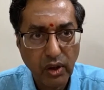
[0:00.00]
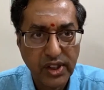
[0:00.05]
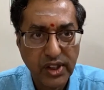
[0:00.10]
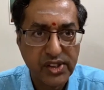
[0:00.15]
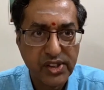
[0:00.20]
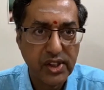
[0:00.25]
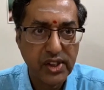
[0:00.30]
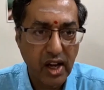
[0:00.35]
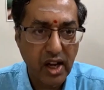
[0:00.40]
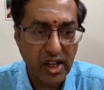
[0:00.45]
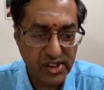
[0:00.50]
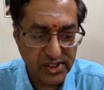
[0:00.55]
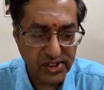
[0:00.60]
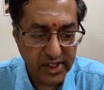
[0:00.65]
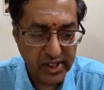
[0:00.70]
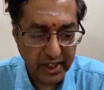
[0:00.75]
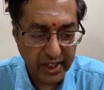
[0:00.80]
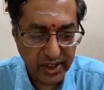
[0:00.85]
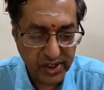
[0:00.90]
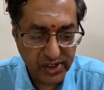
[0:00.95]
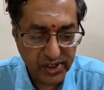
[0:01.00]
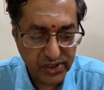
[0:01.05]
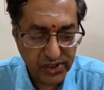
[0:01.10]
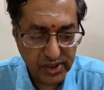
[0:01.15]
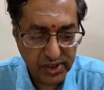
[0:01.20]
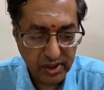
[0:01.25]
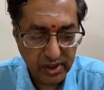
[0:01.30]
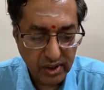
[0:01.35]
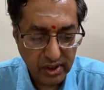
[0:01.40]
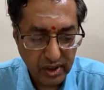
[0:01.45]
on his last
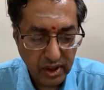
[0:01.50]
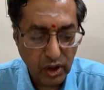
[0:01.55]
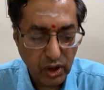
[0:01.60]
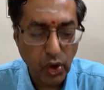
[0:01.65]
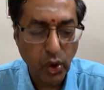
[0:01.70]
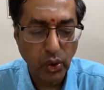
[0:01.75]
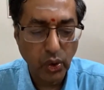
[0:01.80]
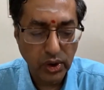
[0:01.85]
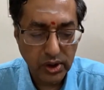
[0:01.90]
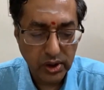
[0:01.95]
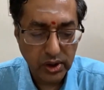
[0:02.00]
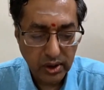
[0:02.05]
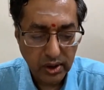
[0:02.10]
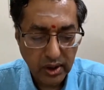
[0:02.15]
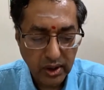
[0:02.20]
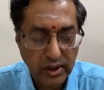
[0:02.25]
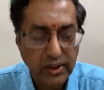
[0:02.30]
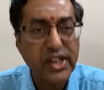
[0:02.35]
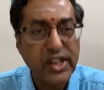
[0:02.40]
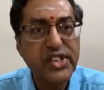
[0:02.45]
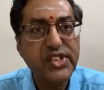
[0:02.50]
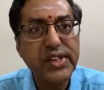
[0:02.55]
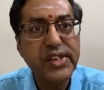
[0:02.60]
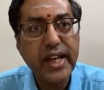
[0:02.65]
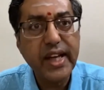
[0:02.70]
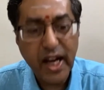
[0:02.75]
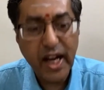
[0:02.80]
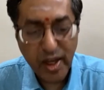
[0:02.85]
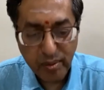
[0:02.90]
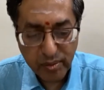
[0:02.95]
days, quote, "They say
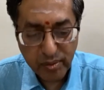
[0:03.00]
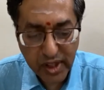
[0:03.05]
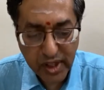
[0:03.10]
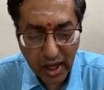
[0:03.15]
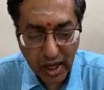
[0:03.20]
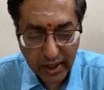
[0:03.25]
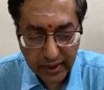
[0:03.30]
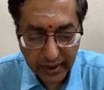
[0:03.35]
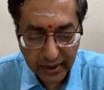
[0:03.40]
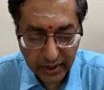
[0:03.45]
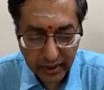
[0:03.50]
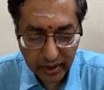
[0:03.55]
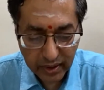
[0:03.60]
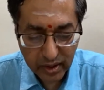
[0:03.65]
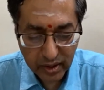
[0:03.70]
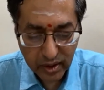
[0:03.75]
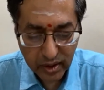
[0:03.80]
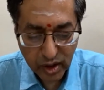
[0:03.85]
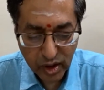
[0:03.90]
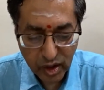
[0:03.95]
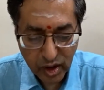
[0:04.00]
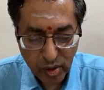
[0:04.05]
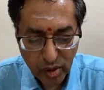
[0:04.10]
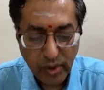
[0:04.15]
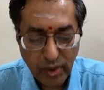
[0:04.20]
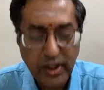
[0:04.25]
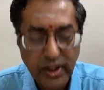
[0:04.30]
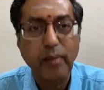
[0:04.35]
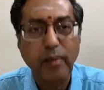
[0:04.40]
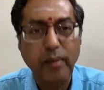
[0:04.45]
I am dying,
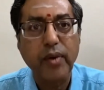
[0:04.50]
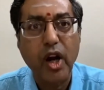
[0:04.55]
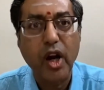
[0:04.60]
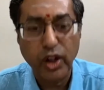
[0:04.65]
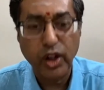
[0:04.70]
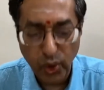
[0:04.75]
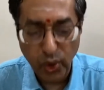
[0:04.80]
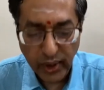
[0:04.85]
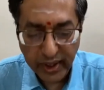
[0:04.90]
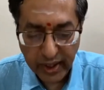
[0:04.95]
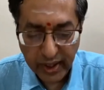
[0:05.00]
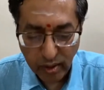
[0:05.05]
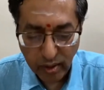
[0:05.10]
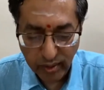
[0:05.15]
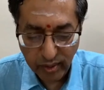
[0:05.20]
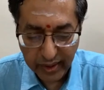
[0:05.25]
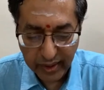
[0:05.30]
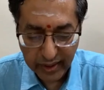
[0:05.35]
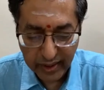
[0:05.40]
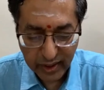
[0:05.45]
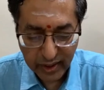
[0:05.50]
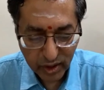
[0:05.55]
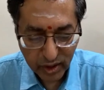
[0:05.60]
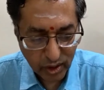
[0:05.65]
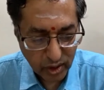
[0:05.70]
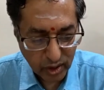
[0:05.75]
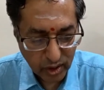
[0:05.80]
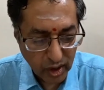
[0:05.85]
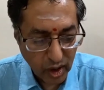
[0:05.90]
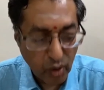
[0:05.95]
but I'm not going away.
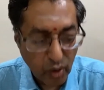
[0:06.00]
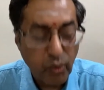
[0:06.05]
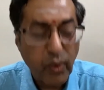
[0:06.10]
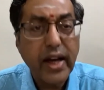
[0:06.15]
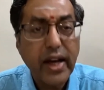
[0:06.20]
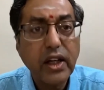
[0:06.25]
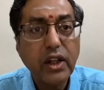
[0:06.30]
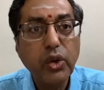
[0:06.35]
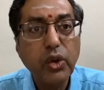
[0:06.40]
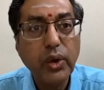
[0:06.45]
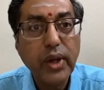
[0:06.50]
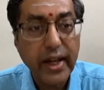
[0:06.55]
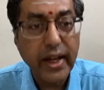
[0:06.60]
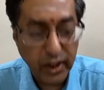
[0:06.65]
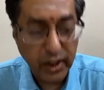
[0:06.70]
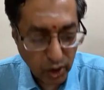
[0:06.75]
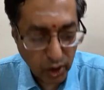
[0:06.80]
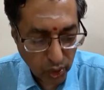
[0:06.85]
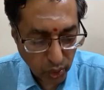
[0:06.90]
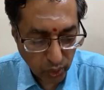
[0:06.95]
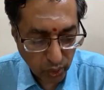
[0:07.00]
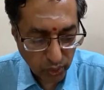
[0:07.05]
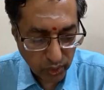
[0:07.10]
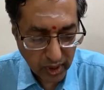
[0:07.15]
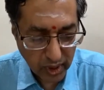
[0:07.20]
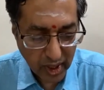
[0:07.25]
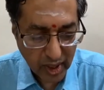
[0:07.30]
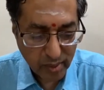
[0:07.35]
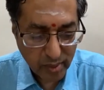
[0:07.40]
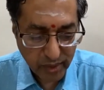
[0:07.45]
Where could I go?
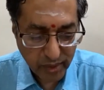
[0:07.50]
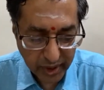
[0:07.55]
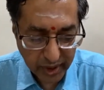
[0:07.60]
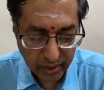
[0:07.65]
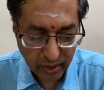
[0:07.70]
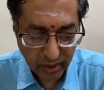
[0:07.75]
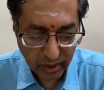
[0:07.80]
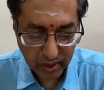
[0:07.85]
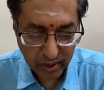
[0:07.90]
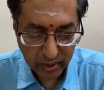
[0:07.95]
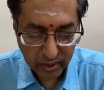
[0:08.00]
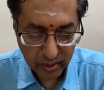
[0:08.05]
I'm here."